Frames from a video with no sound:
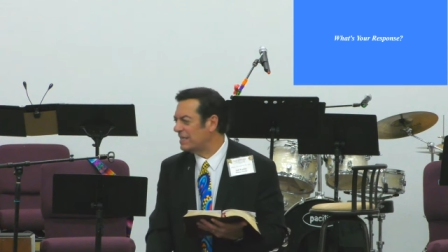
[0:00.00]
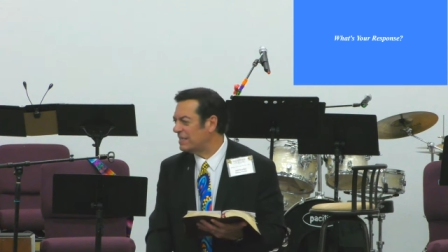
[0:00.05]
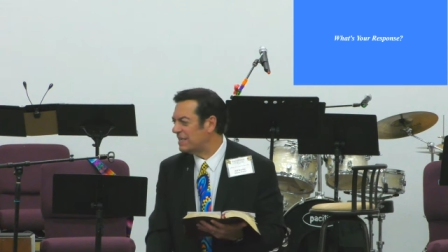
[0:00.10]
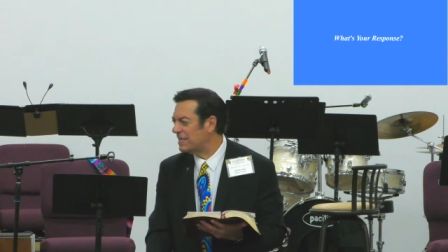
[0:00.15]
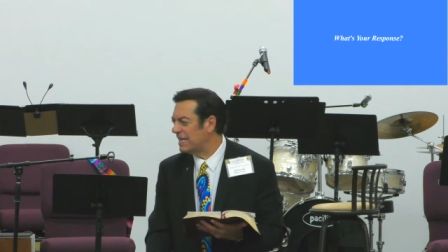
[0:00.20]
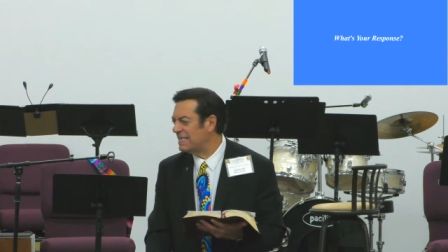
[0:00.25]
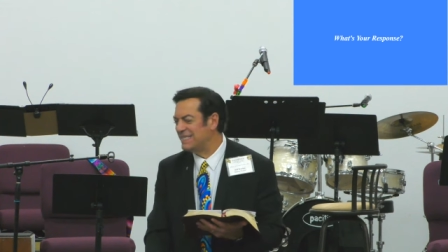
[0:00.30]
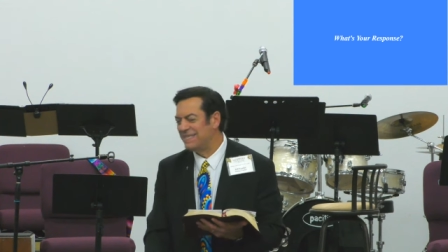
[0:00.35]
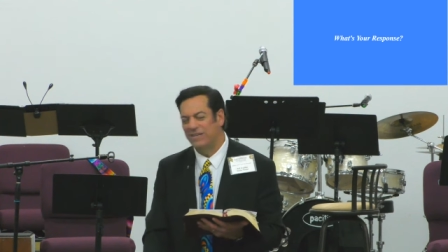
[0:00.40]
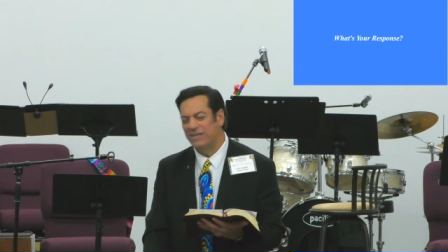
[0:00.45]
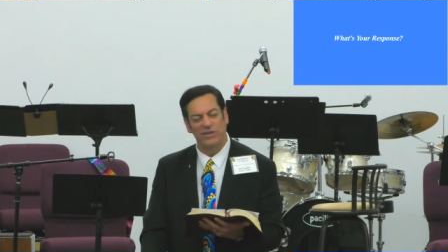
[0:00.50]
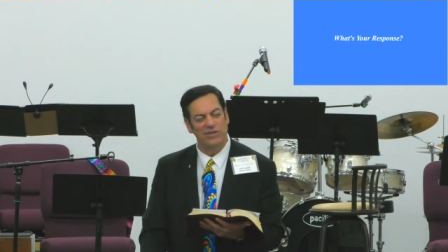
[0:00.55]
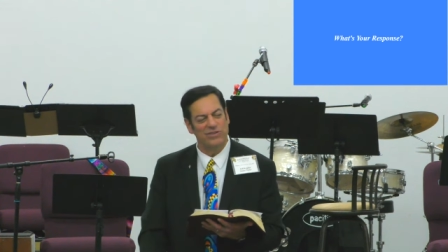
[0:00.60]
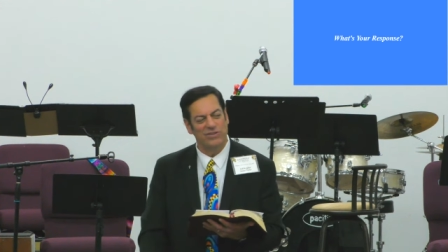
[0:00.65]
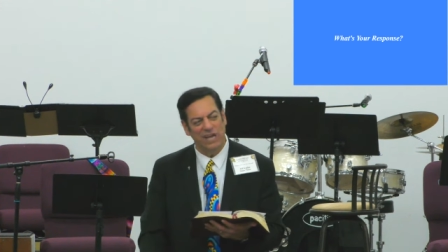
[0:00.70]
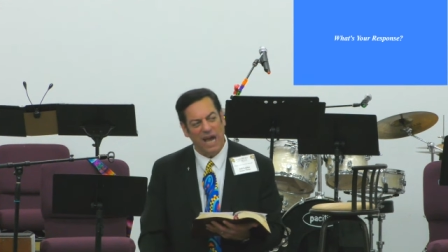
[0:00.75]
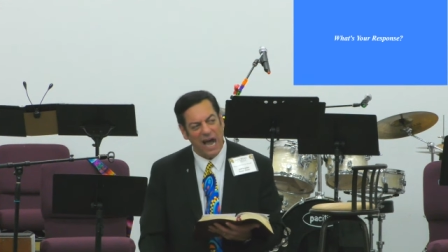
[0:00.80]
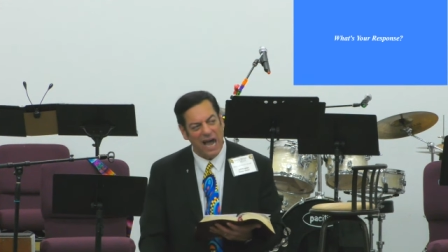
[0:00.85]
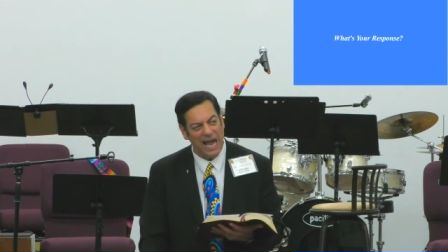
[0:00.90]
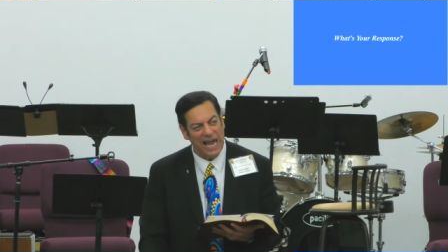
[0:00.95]
until you
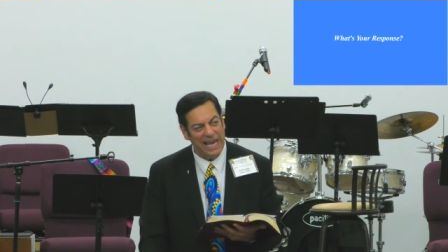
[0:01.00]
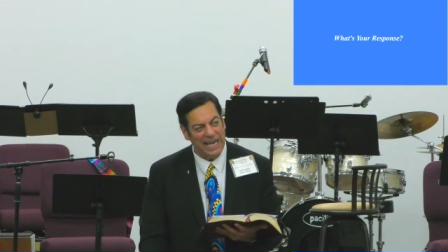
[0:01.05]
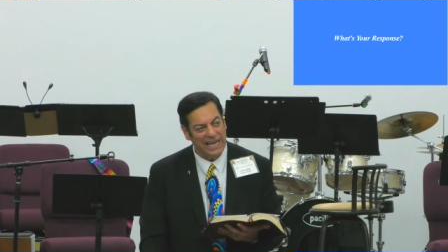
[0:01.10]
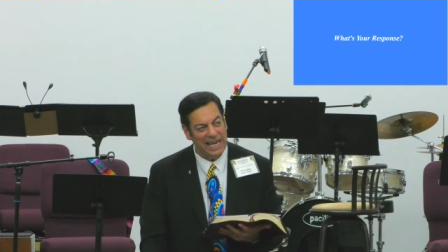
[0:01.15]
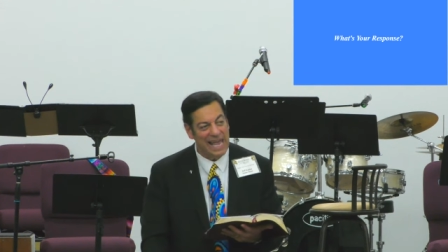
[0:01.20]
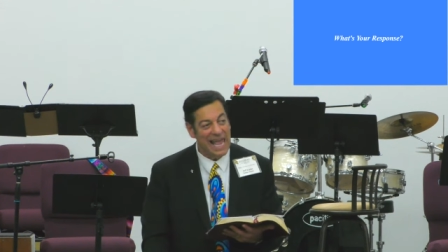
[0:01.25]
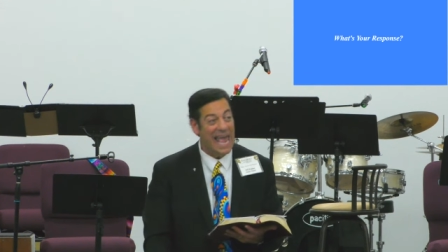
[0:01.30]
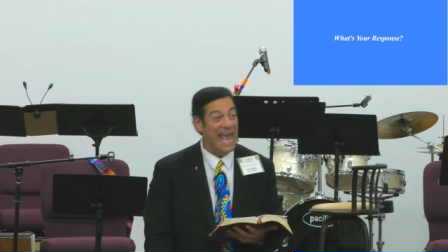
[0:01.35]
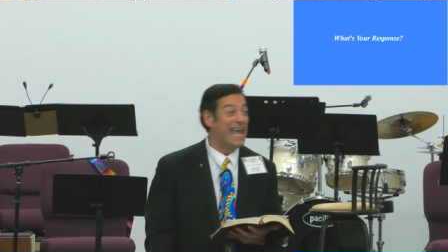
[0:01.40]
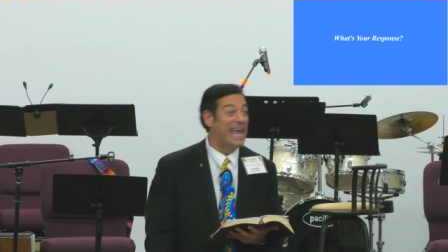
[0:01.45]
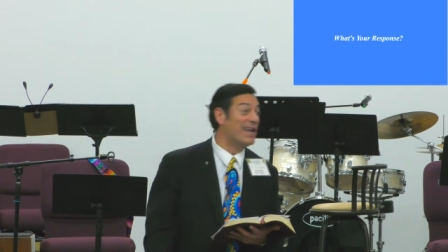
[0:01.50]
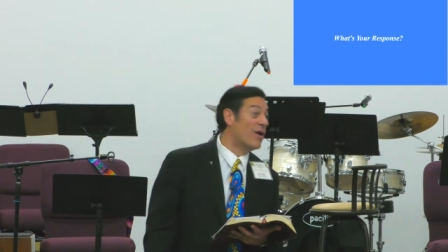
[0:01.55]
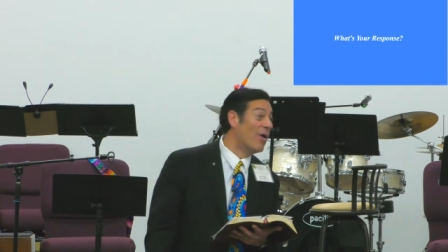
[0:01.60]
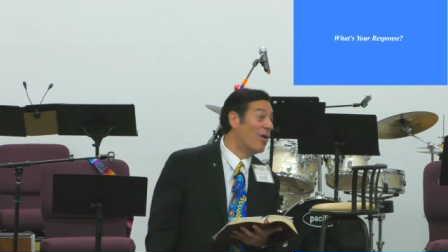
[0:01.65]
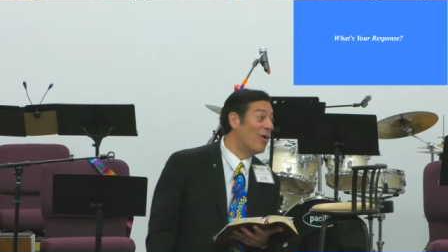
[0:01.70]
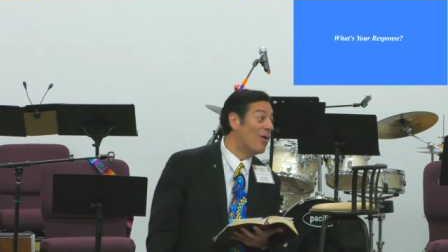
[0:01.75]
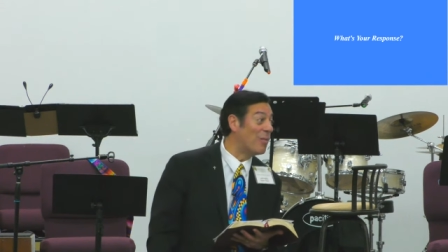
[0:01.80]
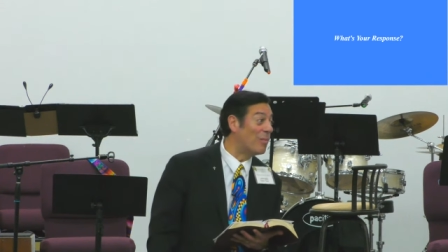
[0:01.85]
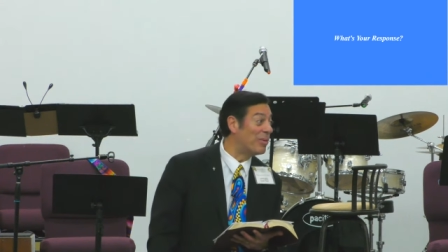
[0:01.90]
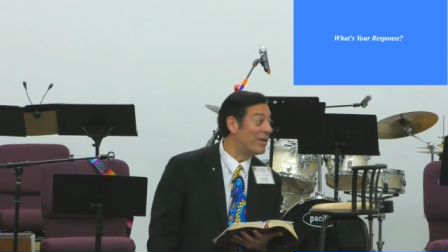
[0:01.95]
die and
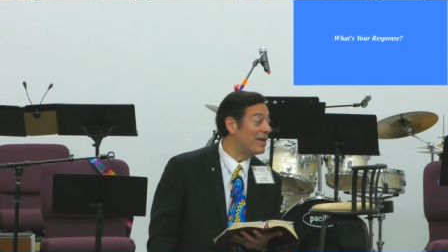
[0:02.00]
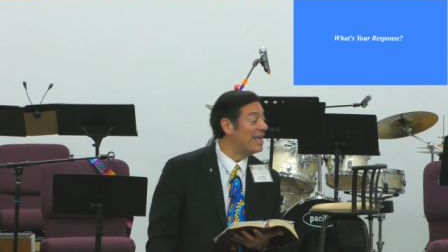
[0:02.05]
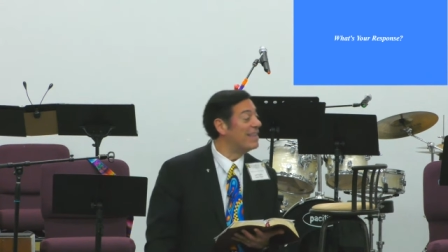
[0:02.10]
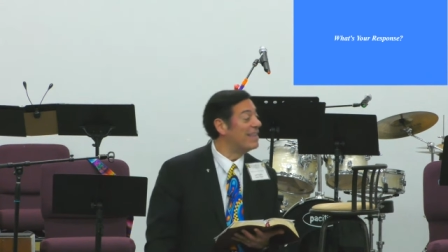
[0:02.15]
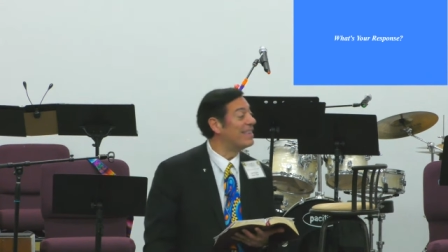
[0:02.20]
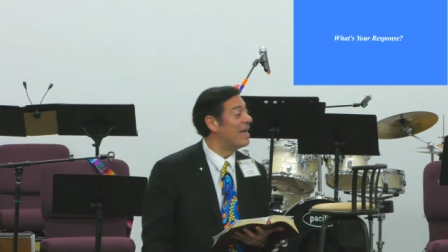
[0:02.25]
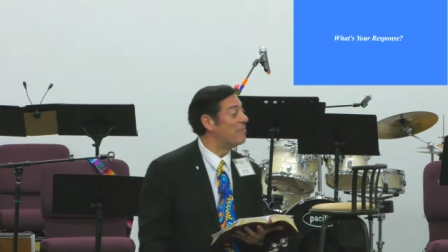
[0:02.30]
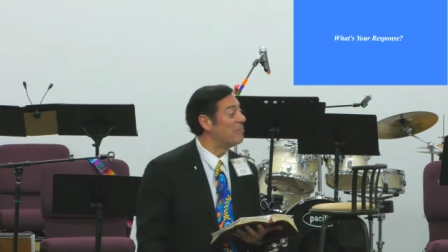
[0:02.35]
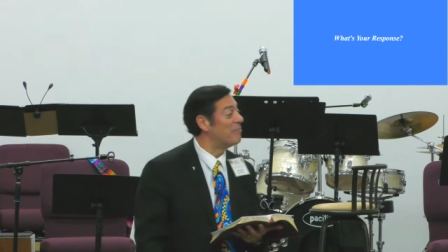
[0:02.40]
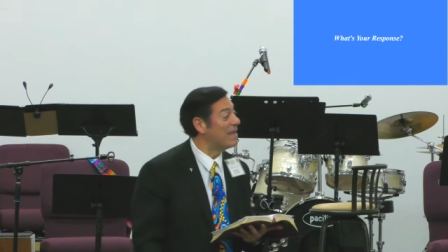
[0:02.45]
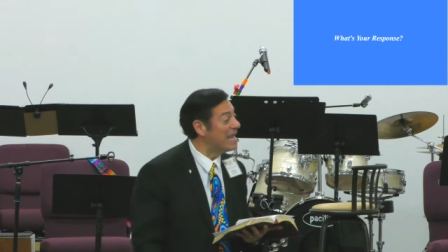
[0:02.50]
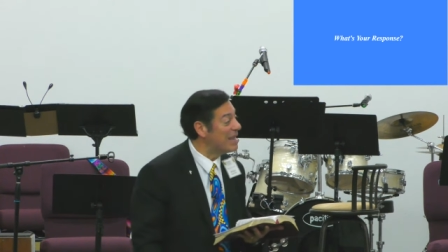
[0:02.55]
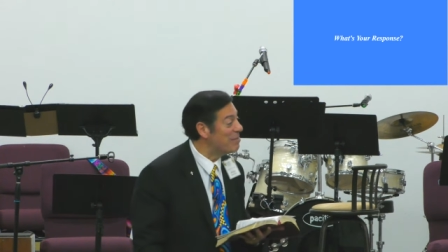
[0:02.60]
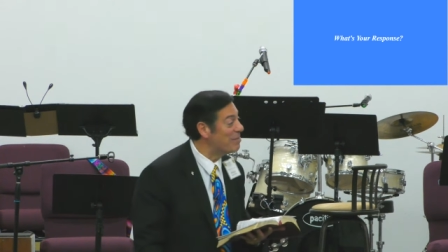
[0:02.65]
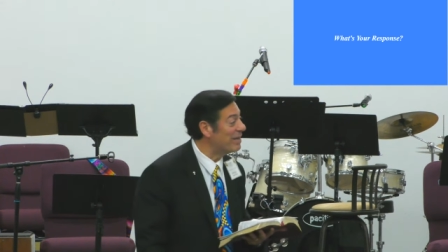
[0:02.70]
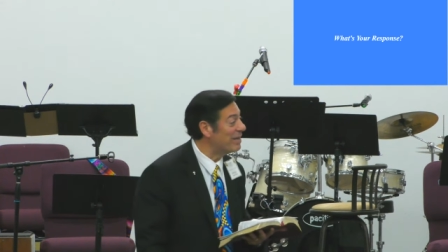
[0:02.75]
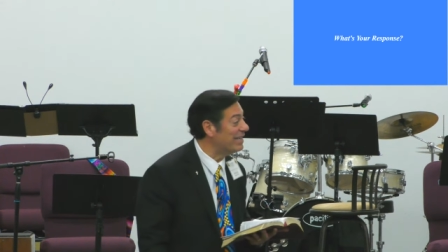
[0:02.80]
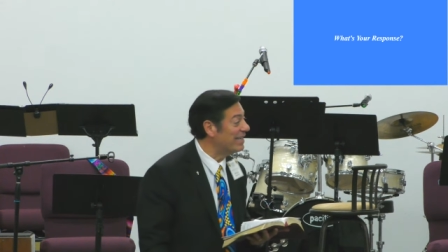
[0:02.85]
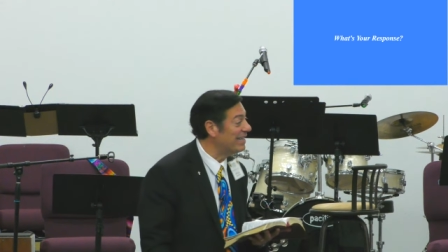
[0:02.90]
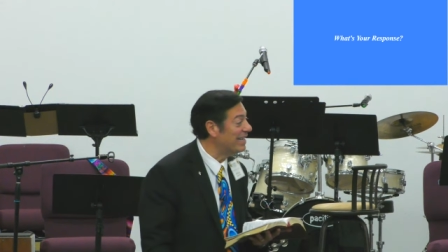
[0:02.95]
hope that
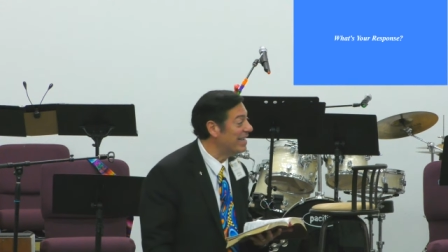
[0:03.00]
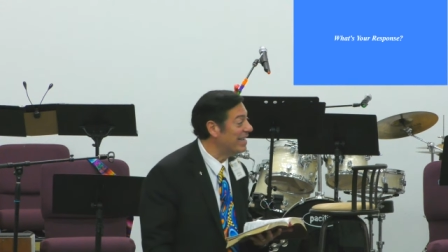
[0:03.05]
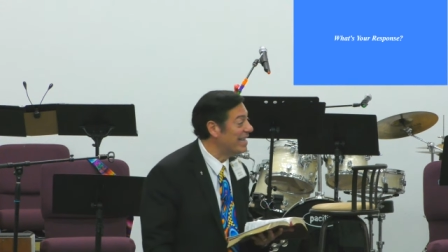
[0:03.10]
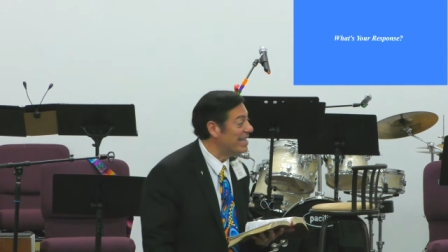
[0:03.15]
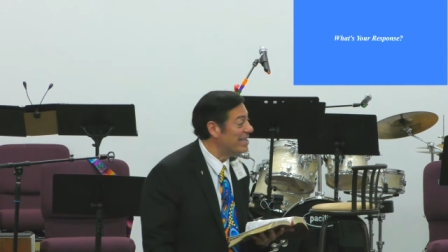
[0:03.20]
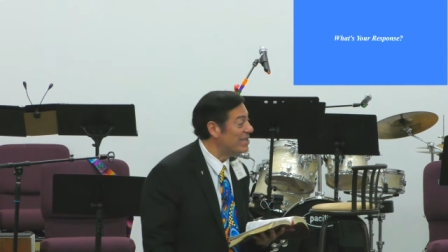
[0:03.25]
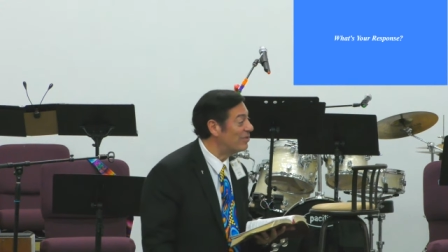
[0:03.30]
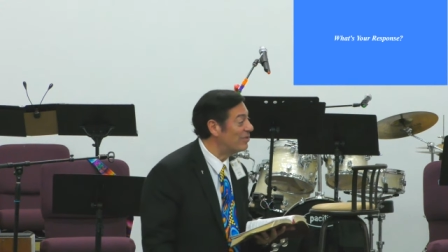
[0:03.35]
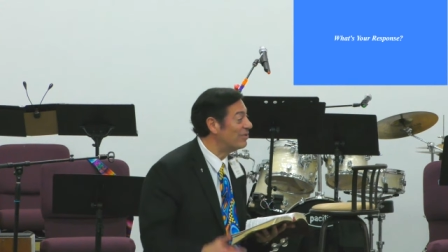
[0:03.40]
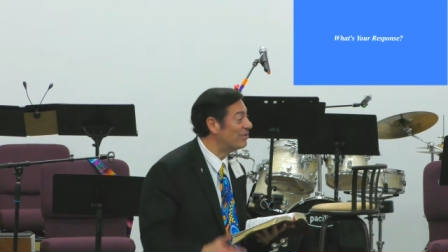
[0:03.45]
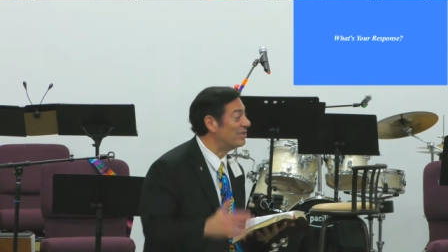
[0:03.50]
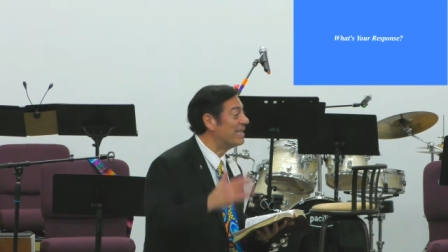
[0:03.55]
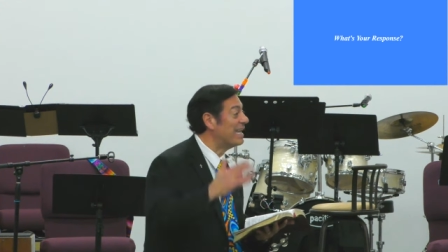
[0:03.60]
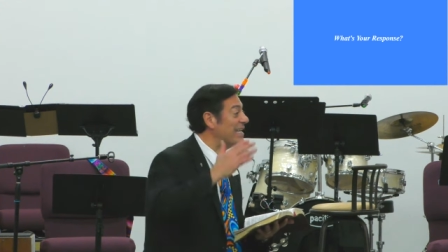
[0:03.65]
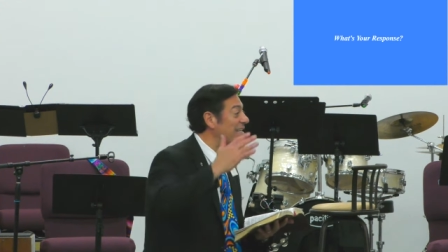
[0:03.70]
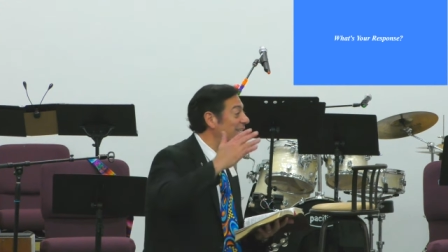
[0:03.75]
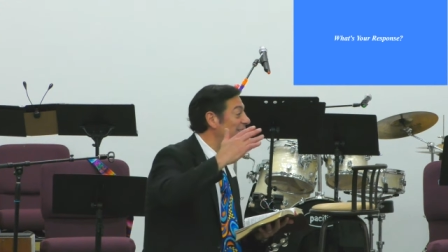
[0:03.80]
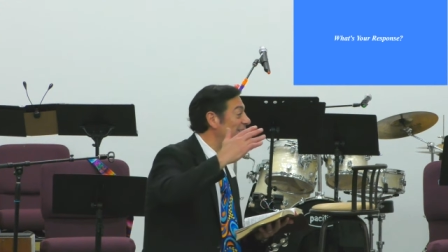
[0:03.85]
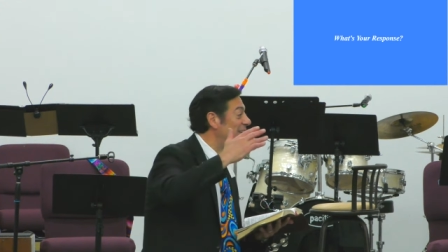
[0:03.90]
maybe you'll get